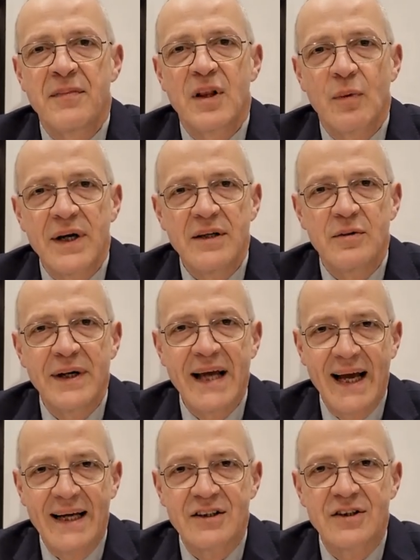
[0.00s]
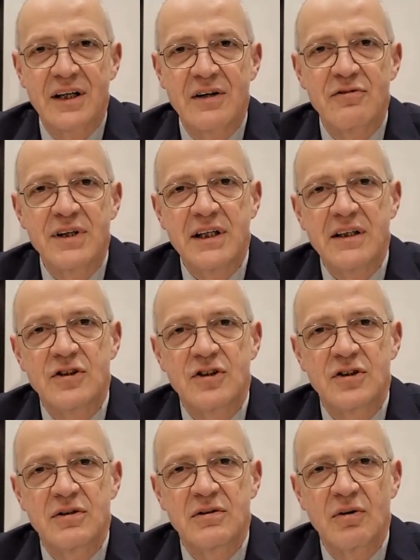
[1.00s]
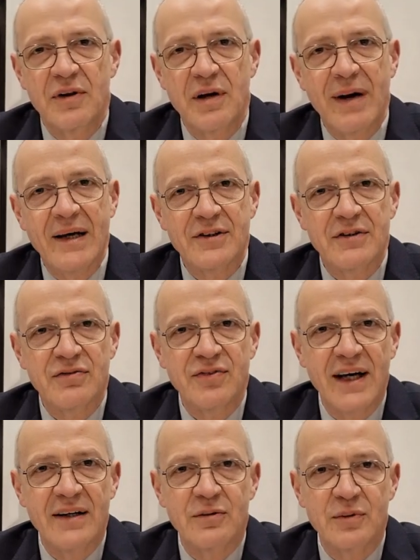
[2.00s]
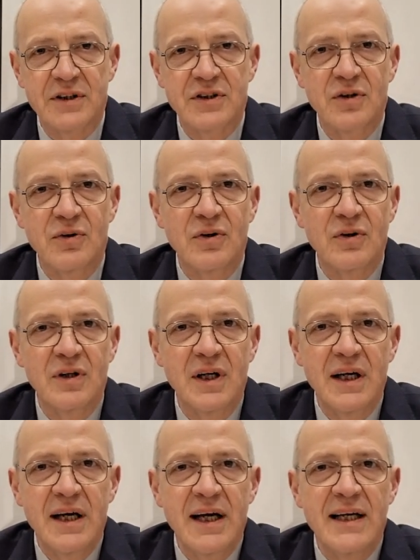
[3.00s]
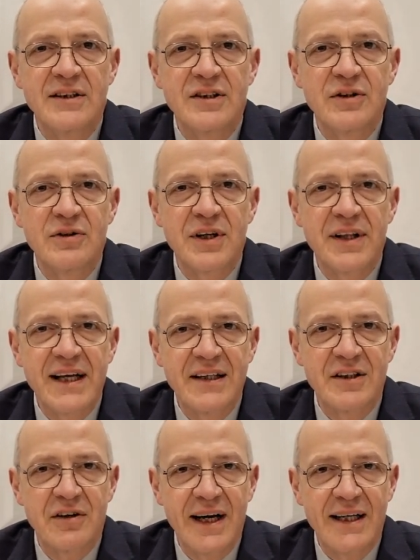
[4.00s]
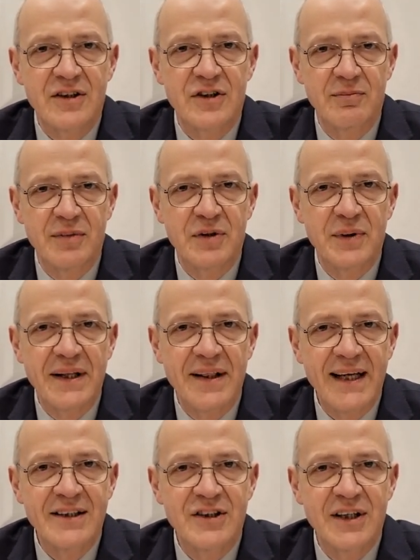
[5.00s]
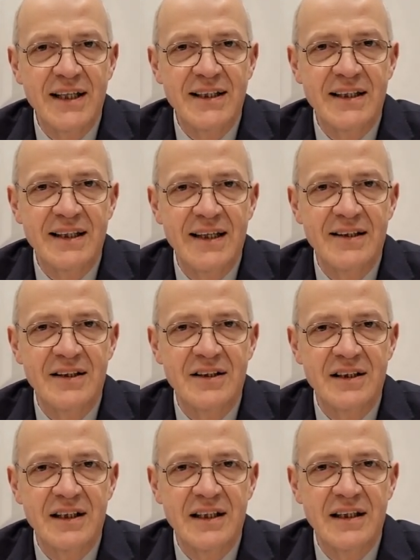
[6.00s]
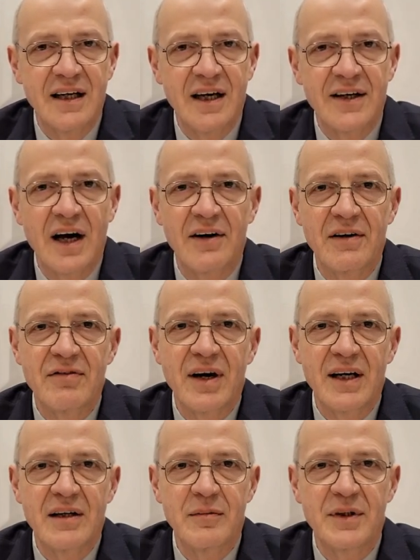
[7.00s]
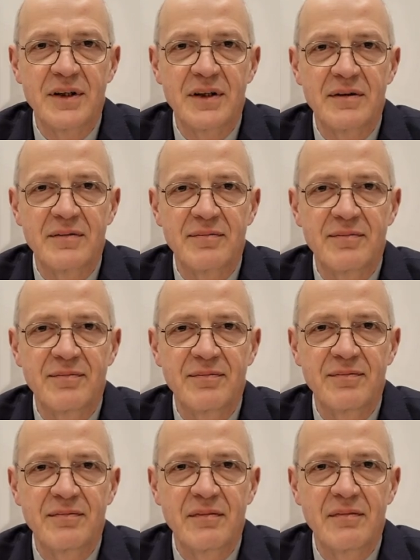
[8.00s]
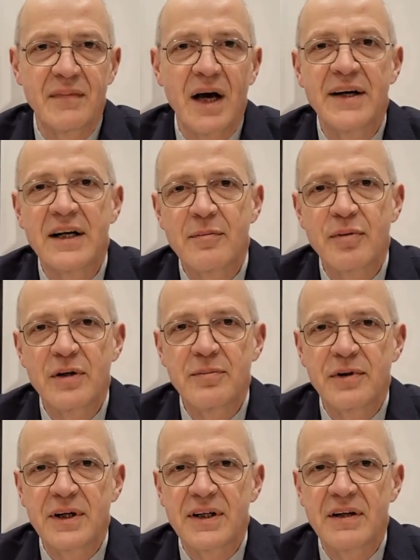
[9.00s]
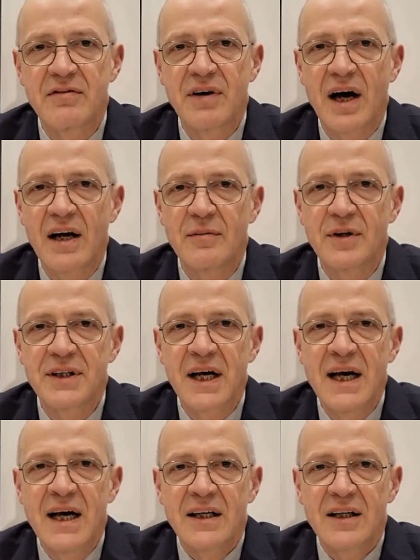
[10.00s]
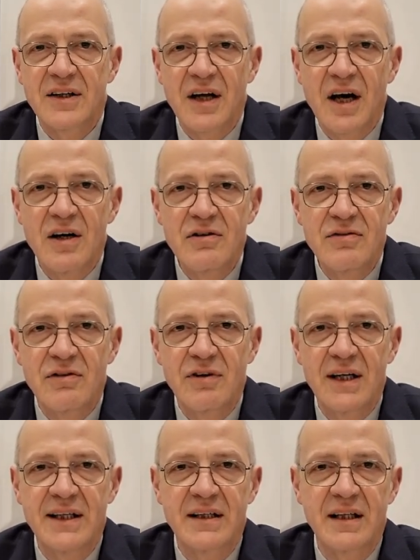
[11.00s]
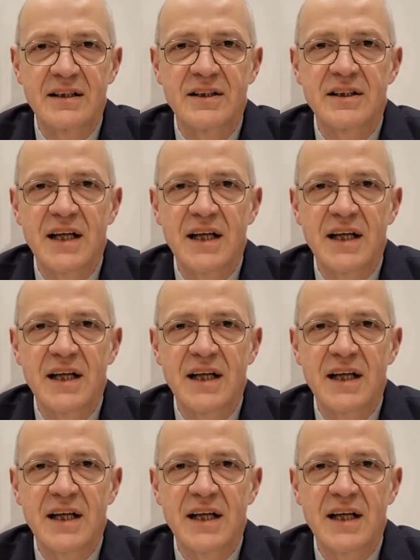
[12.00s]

The weight we actually reach, or the amount of fat we store, is due to the interaction between that genetic tendency and our environment. An inappropriate environment can override this